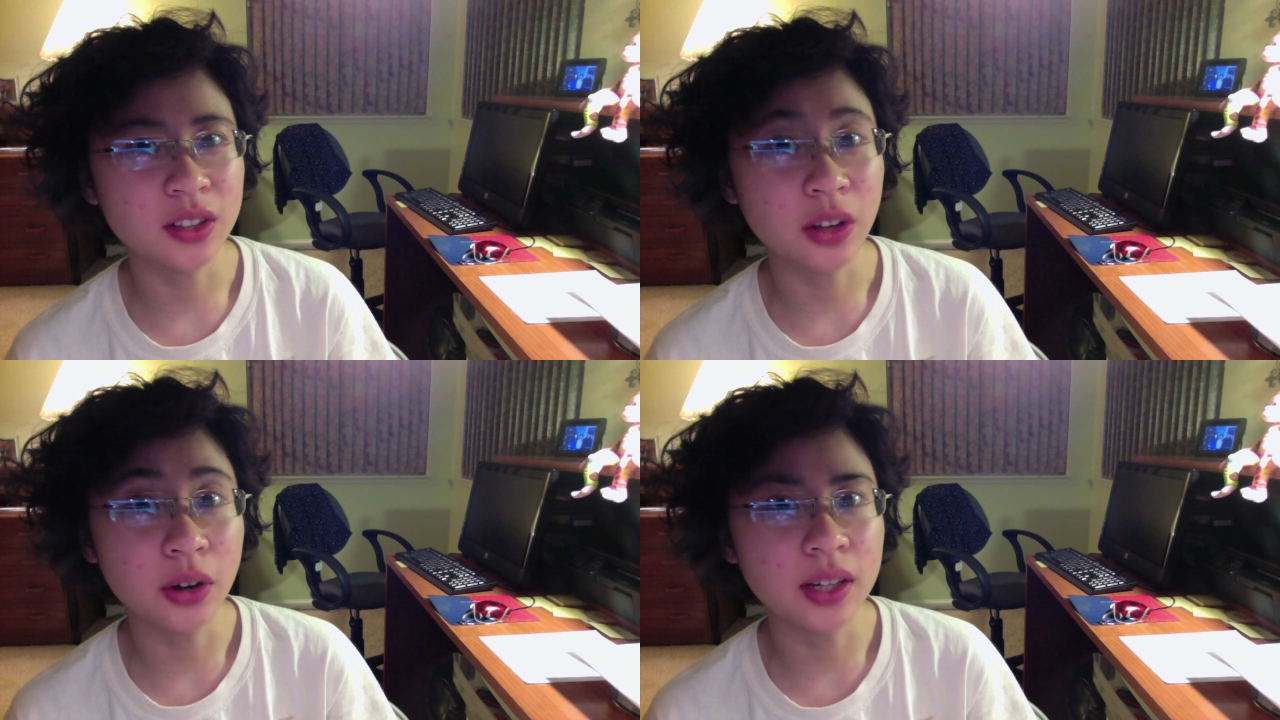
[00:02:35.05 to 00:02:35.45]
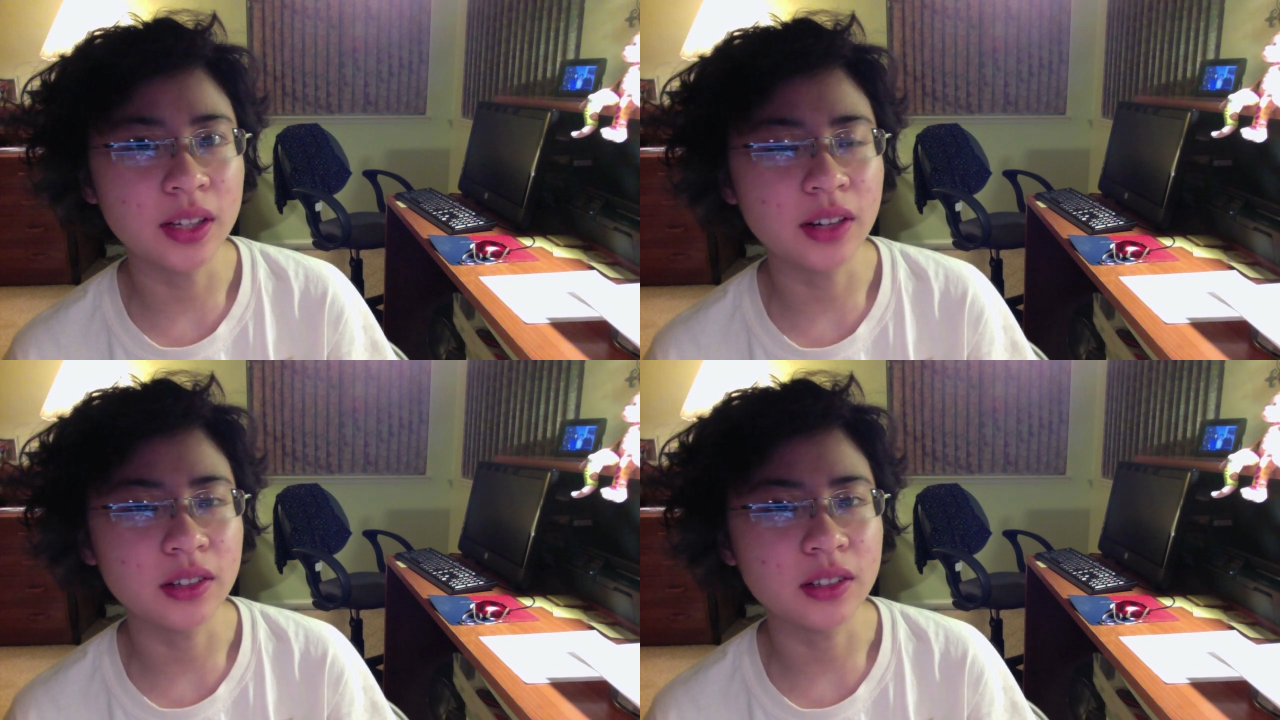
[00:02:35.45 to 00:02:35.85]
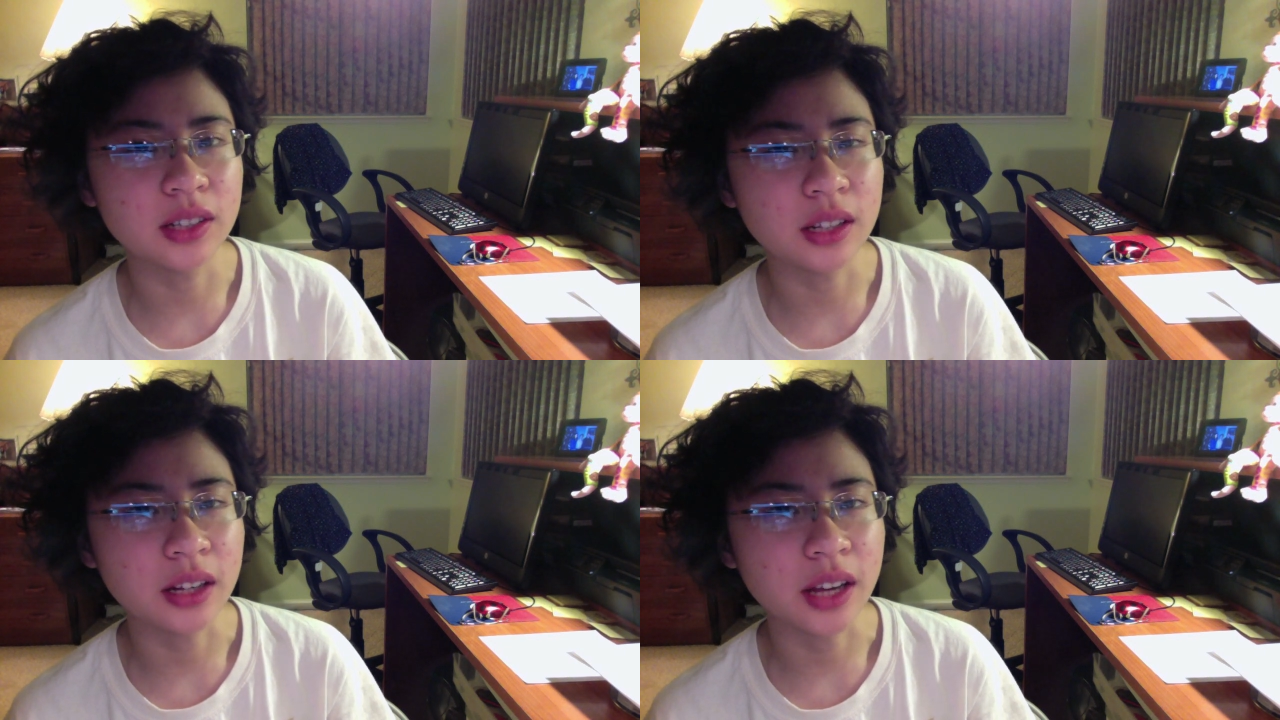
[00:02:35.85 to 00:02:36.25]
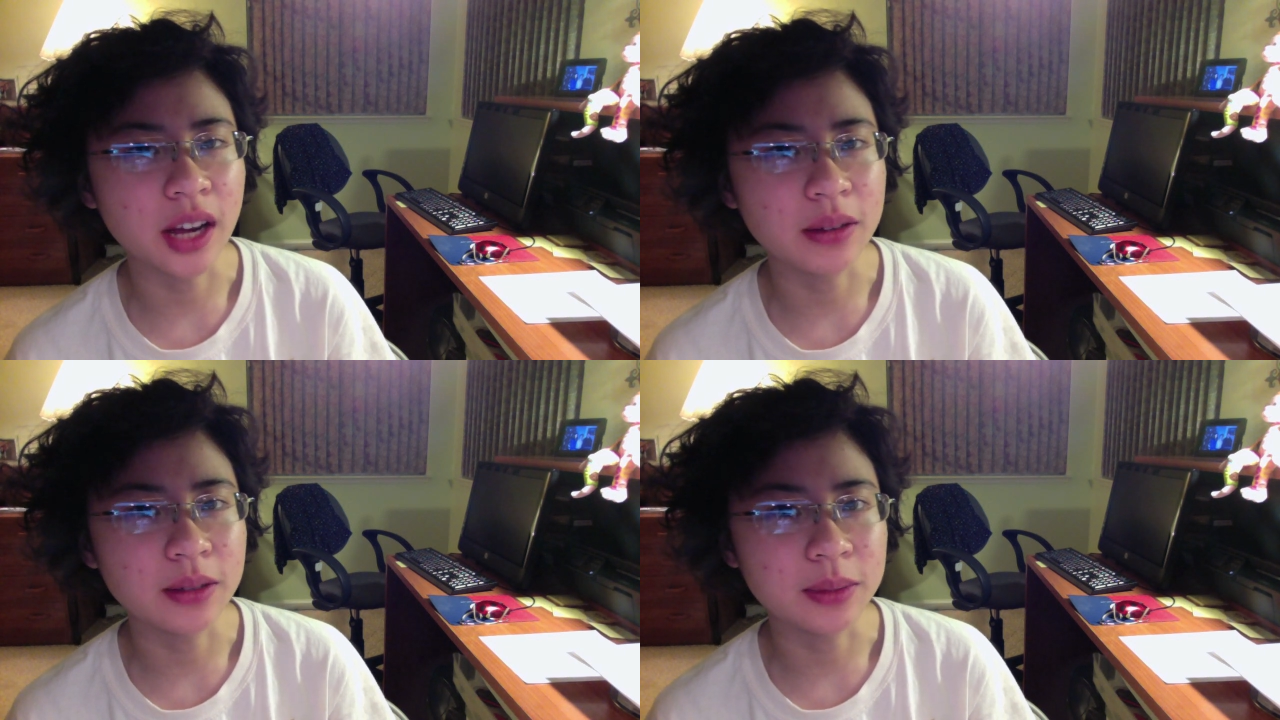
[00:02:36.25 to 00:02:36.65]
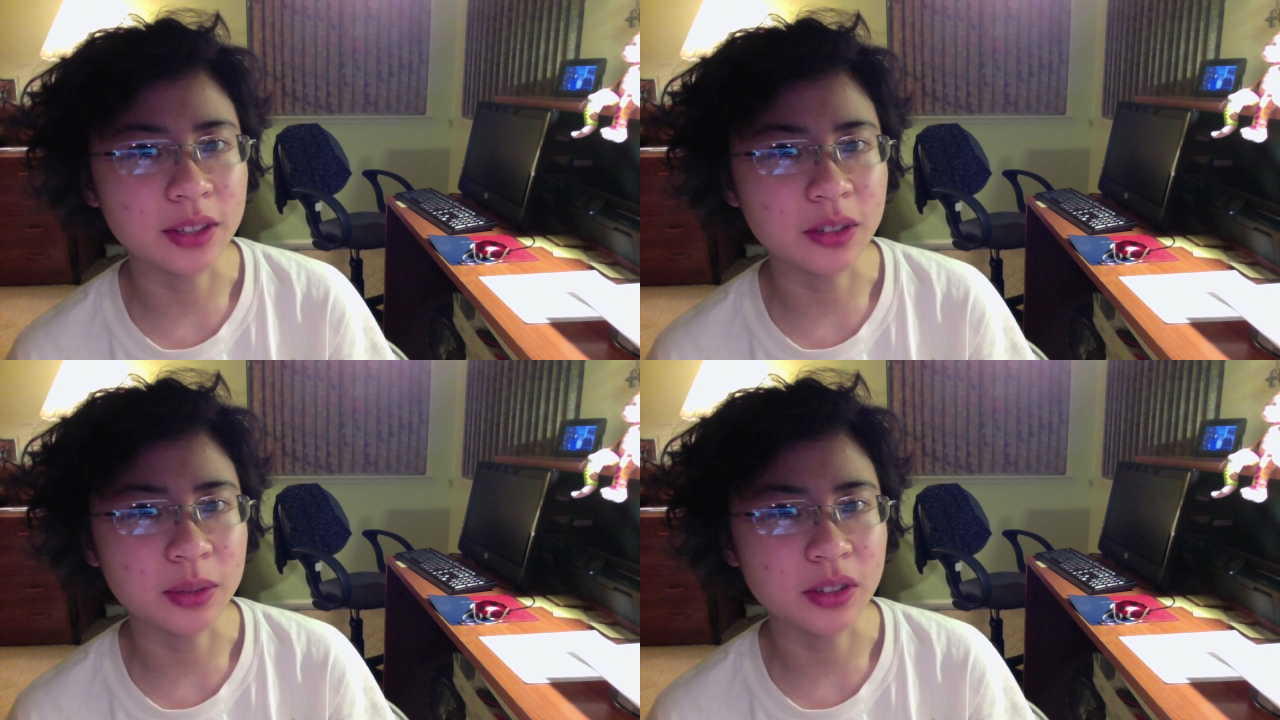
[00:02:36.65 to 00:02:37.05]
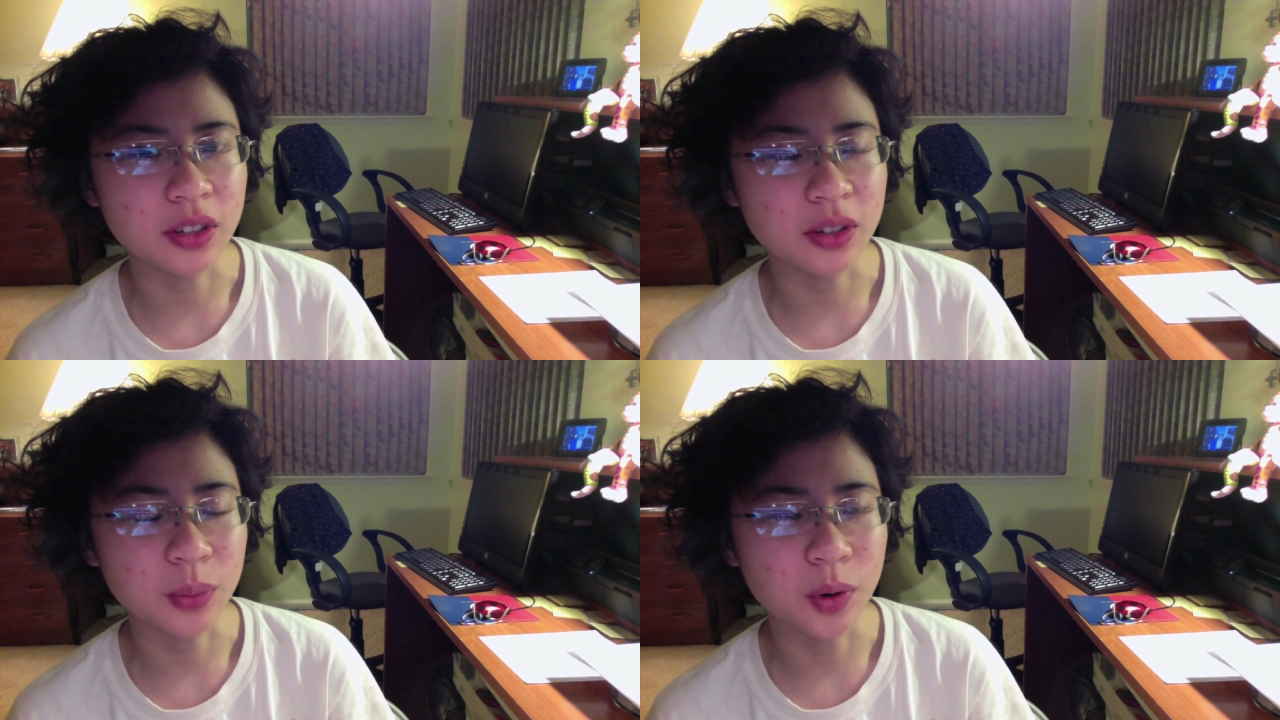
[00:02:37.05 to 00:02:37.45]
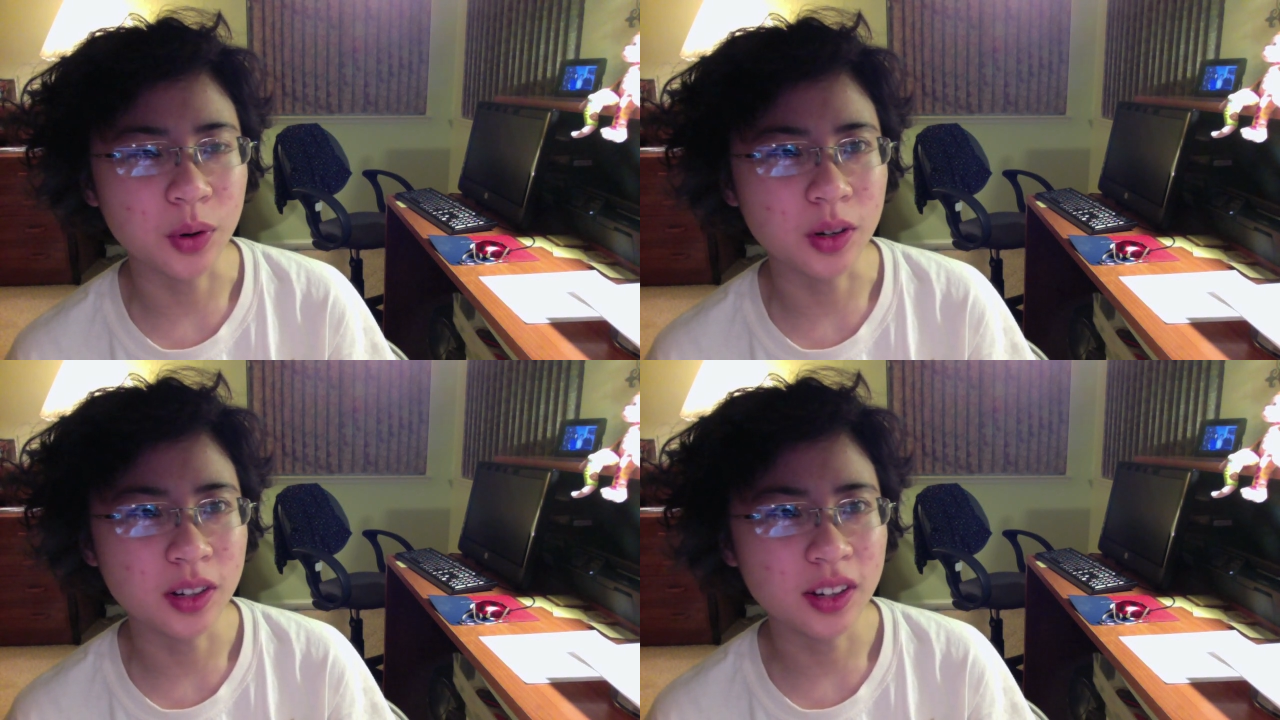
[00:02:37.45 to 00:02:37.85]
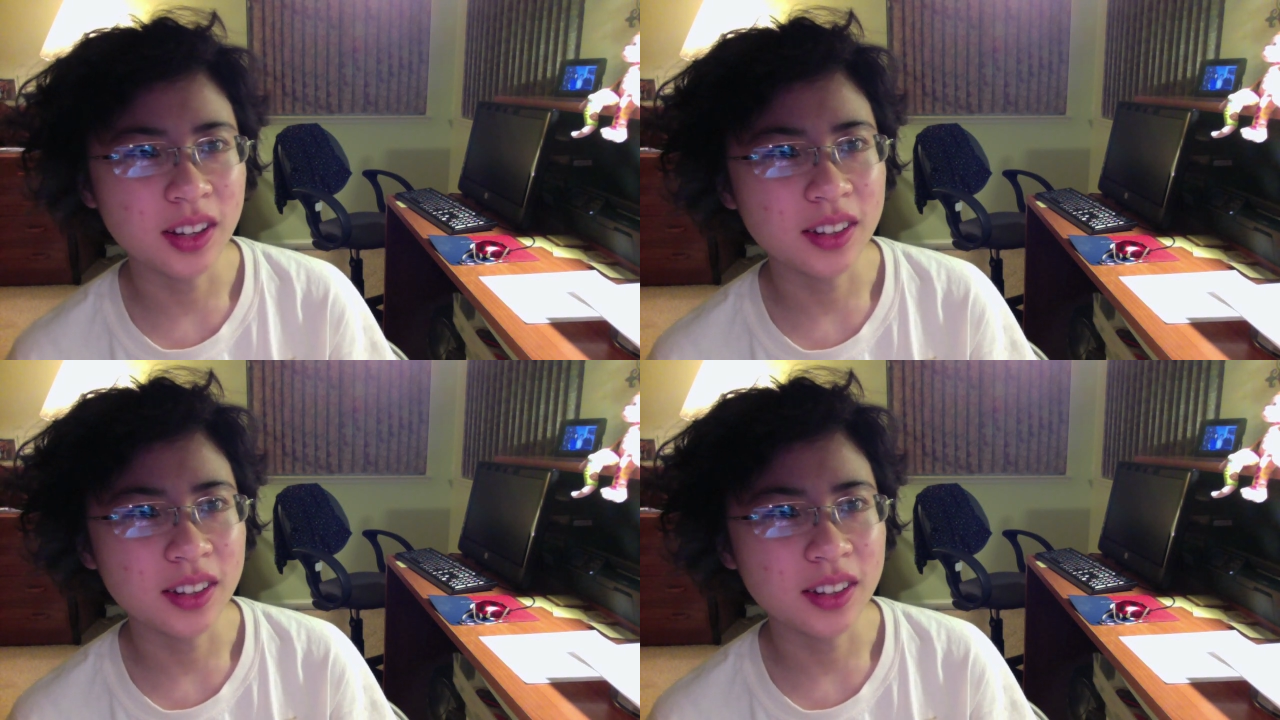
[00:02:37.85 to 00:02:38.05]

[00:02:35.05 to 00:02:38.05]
though I guarantee that the camera makes me suck more